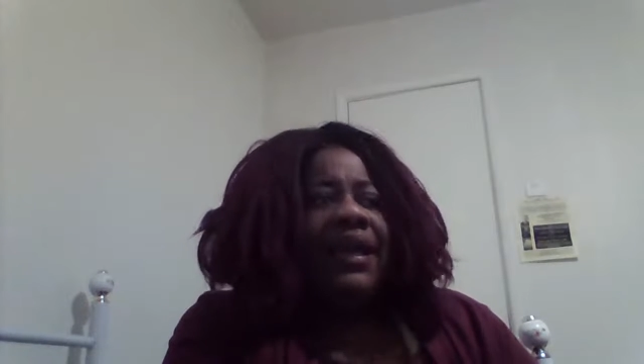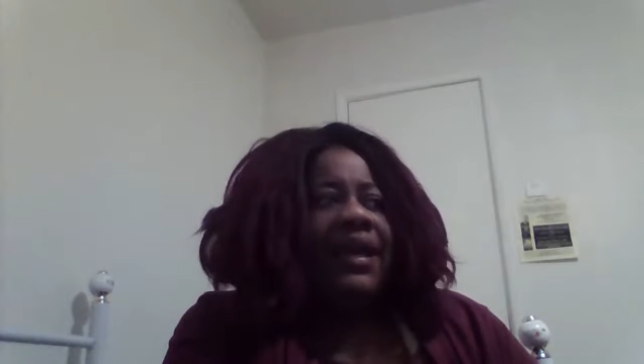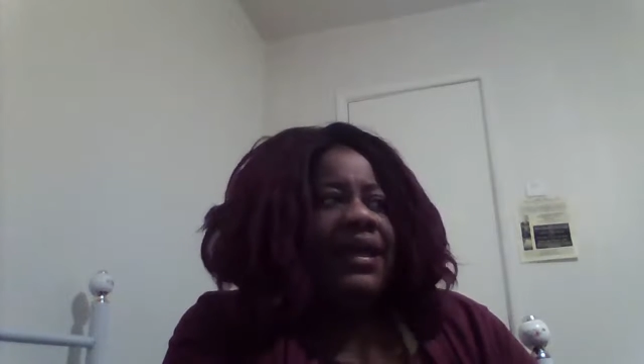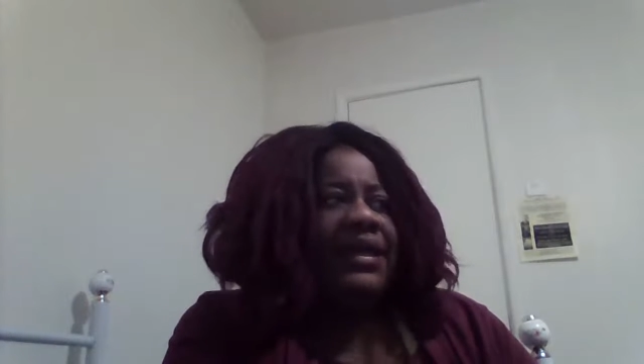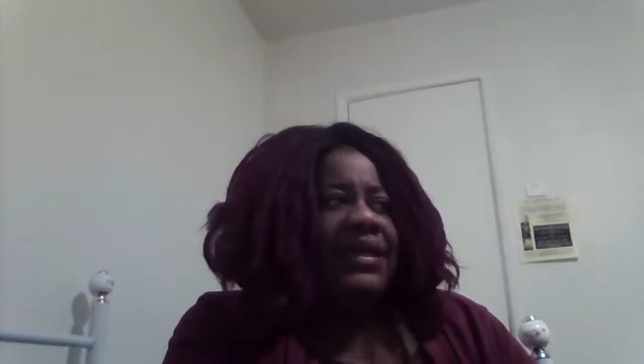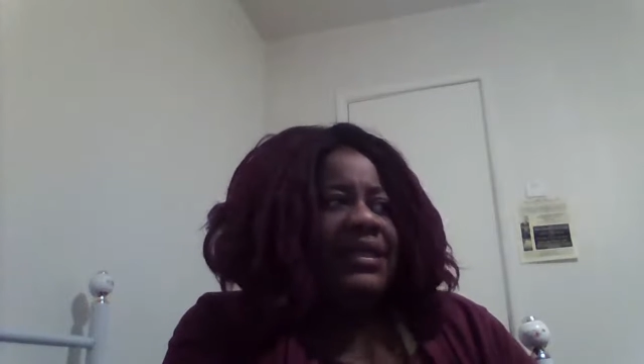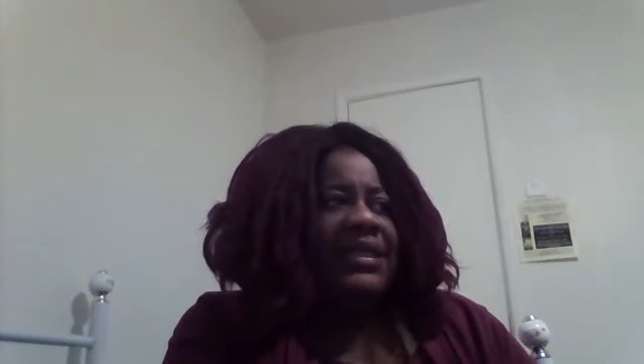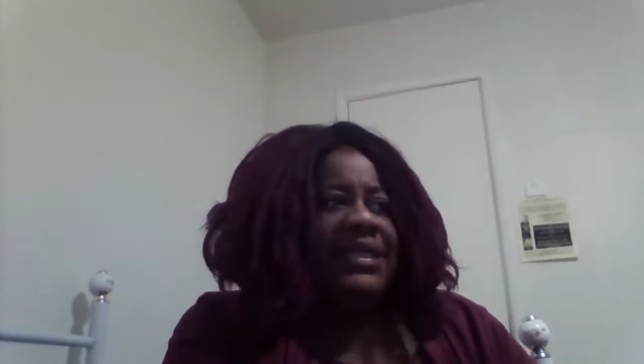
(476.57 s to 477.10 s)

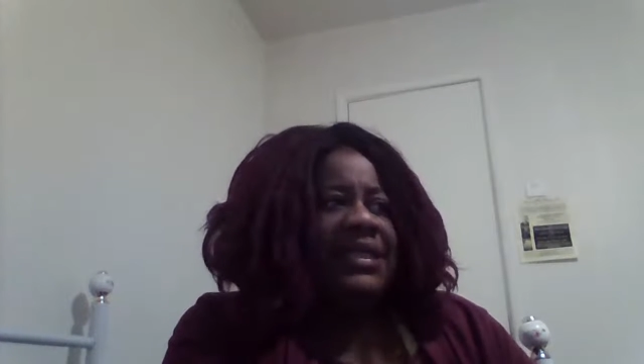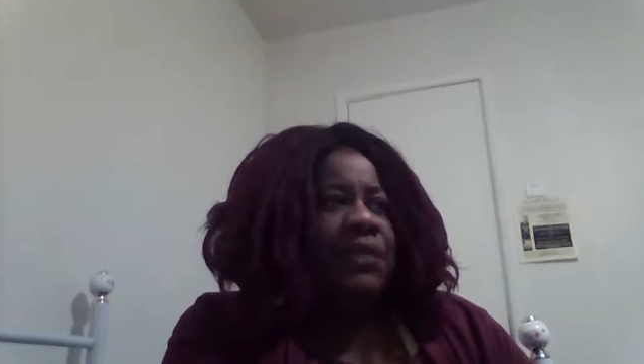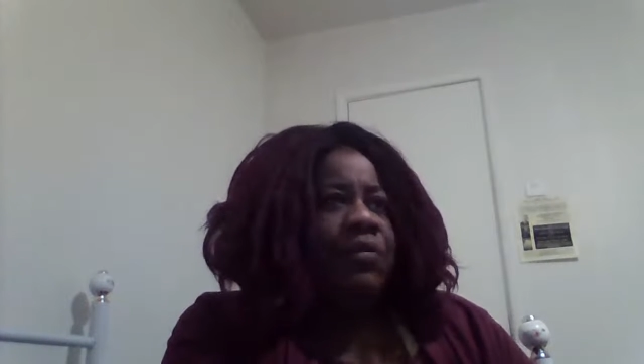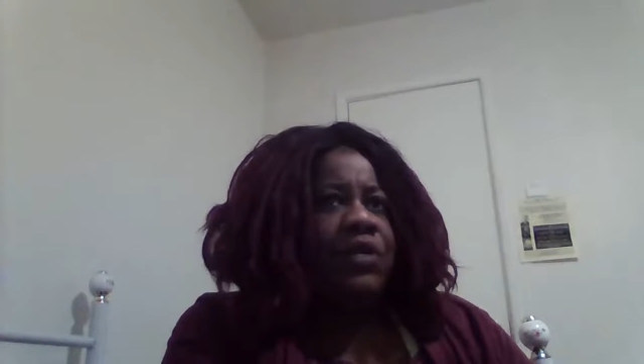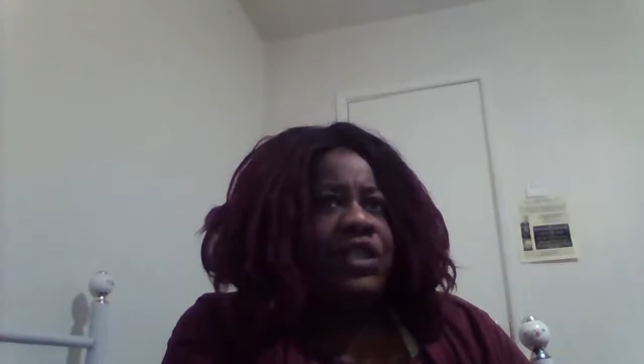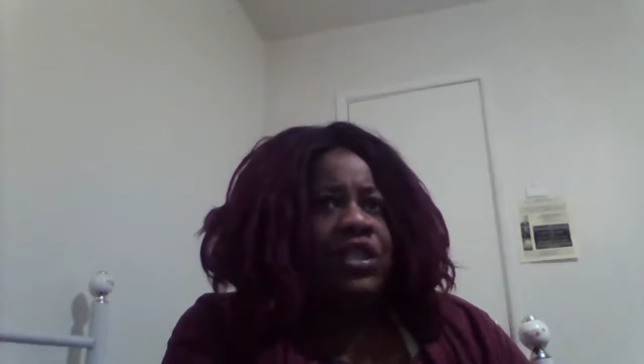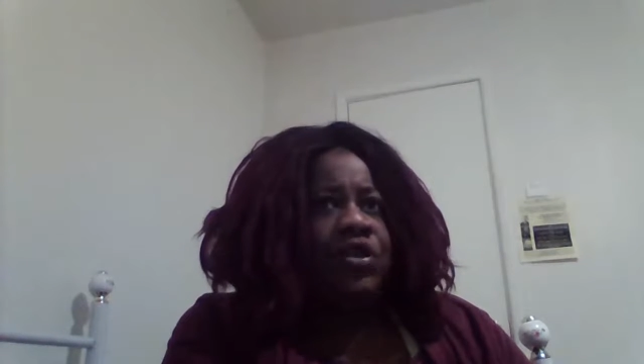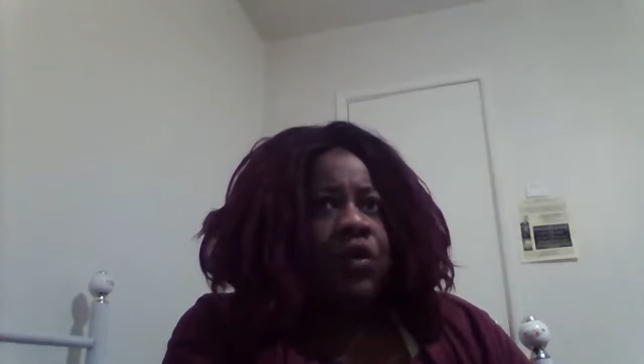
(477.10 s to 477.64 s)
and
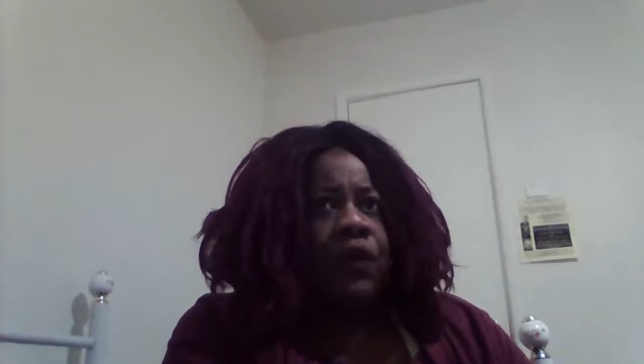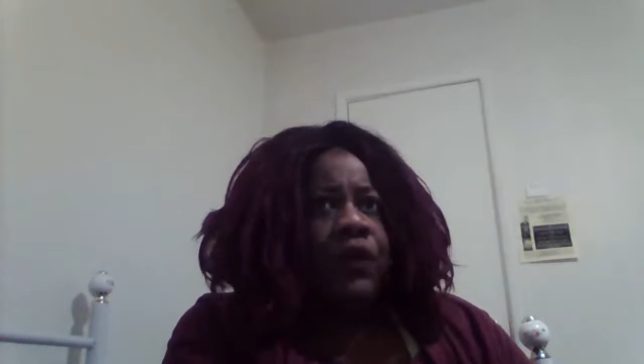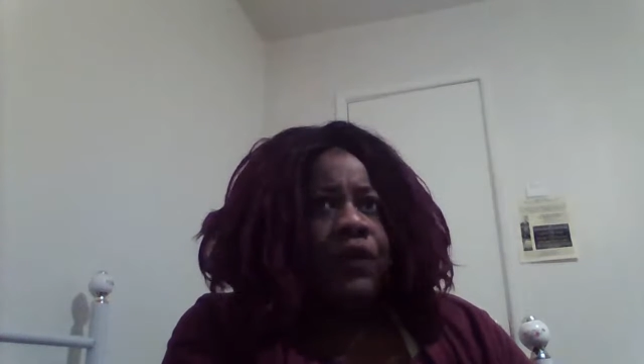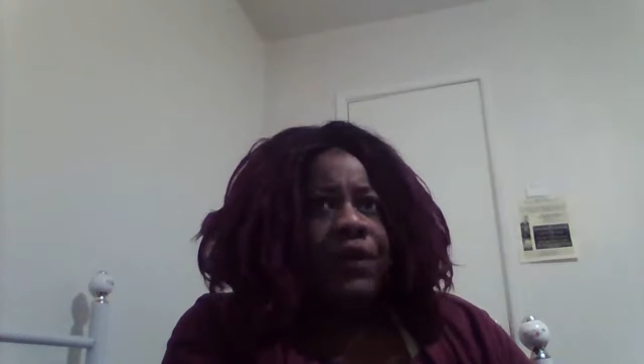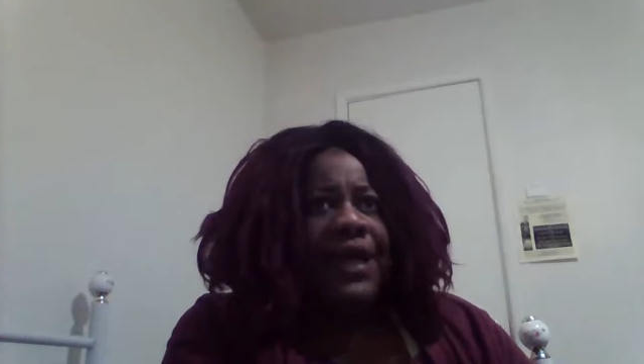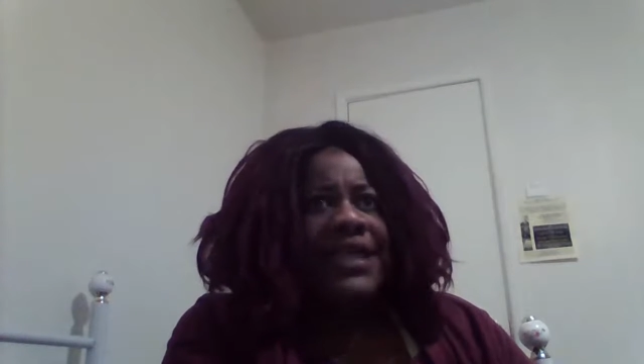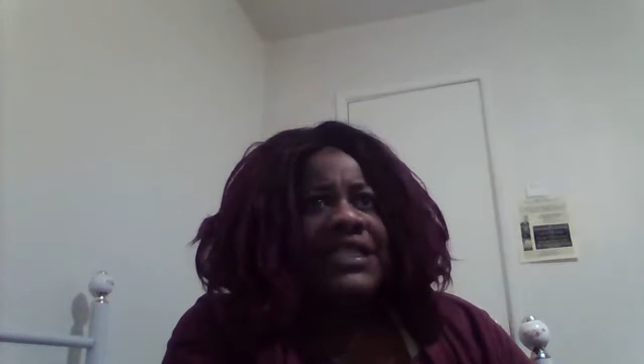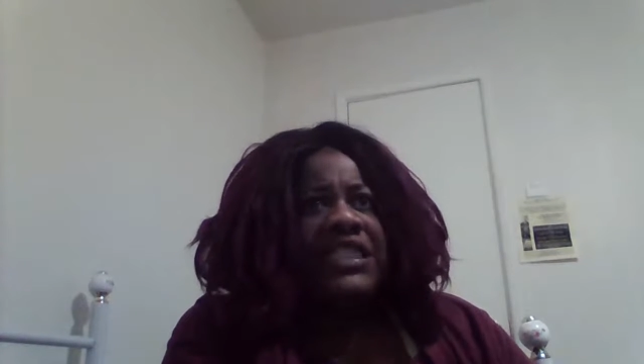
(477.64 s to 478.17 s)
someone stole
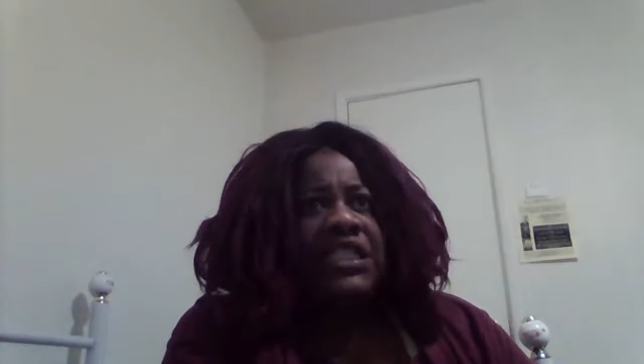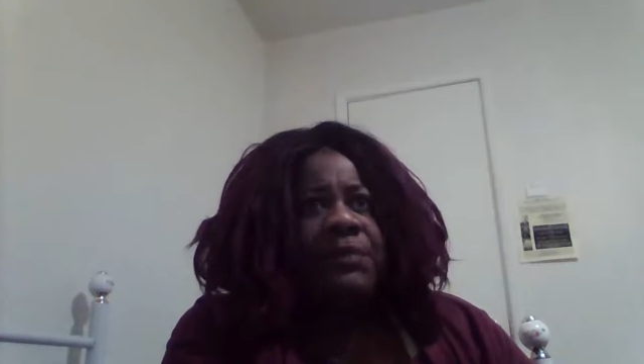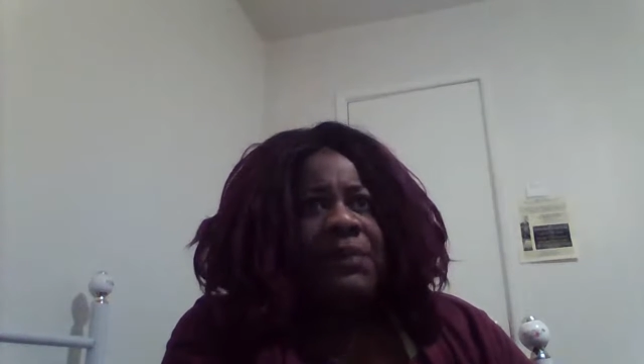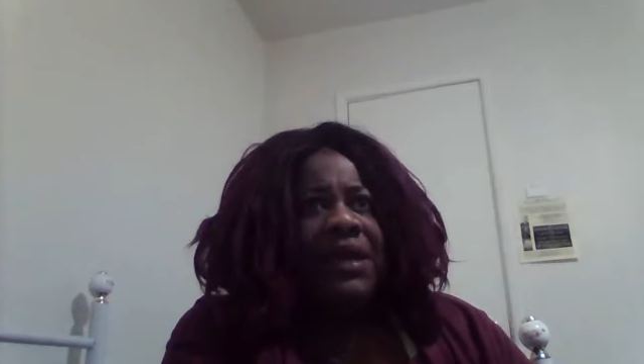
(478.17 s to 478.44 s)
their license